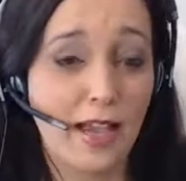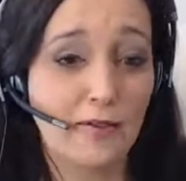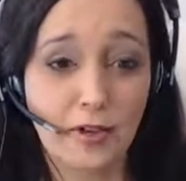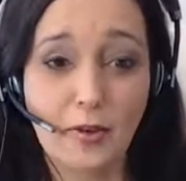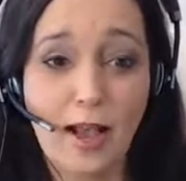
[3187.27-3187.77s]
They
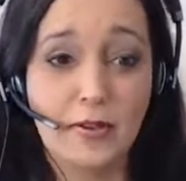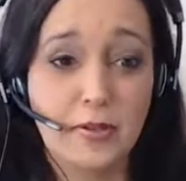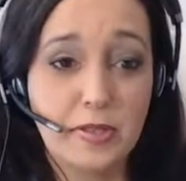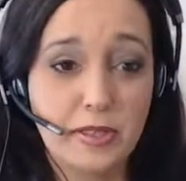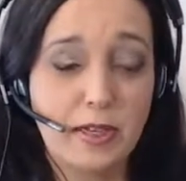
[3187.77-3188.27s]
have to know how
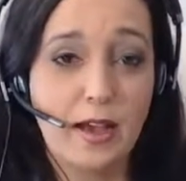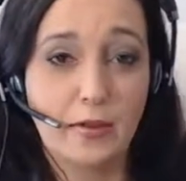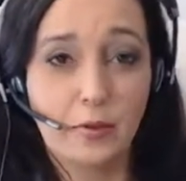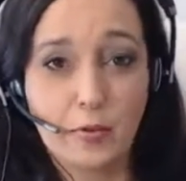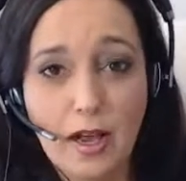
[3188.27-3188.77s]
you sit, how
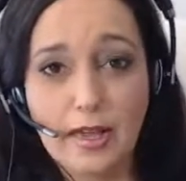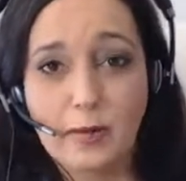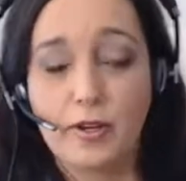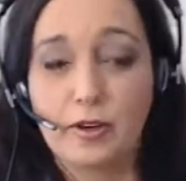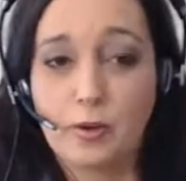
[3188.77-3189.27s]
you
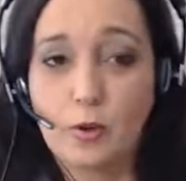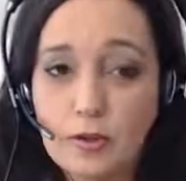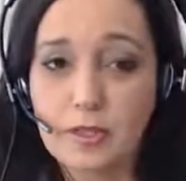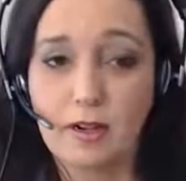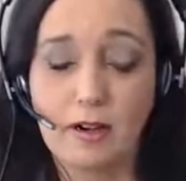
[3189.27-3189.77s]
ride, what your
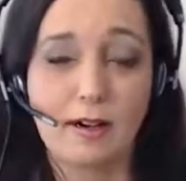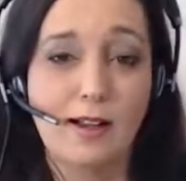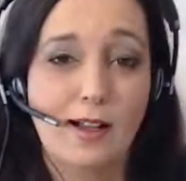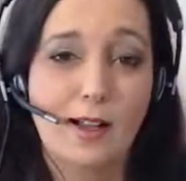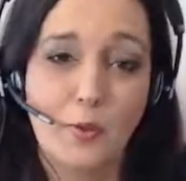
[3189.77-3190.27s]
goals are,
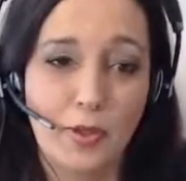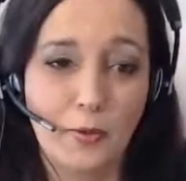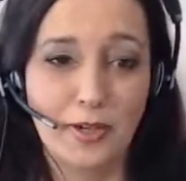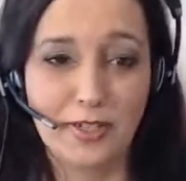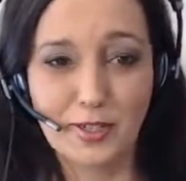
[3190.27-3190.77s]
what
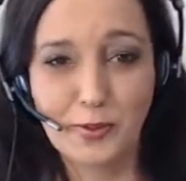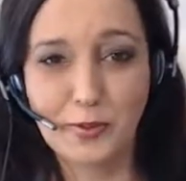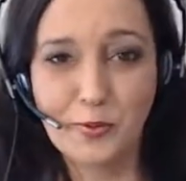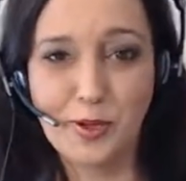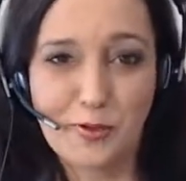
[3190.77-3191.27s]
you want to
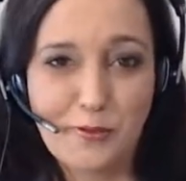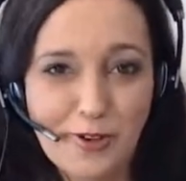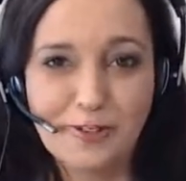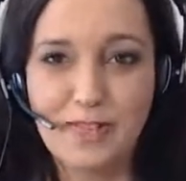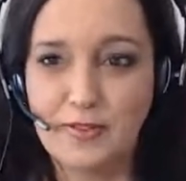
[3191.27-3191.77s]
do, what your
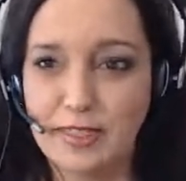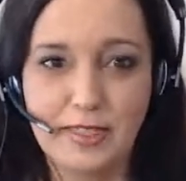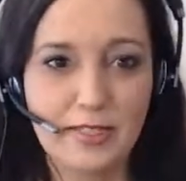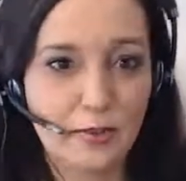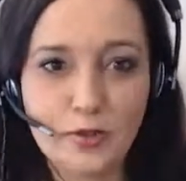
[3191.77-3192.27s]
fear level
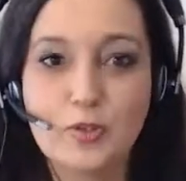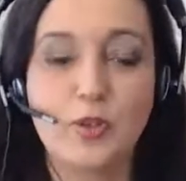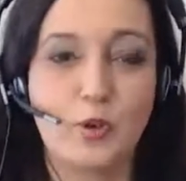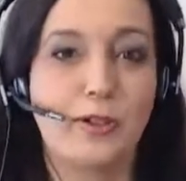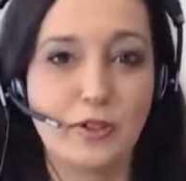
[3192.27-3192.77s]
is. There's just
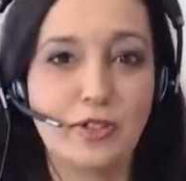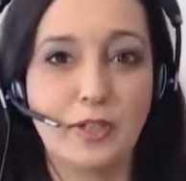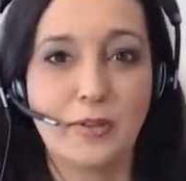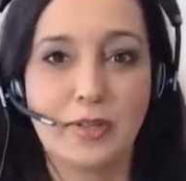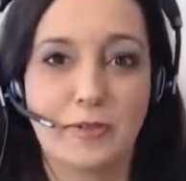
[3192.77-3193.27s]
so much
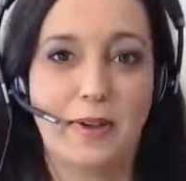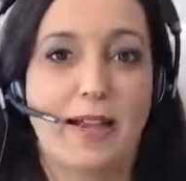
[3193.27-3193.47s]
to it, right?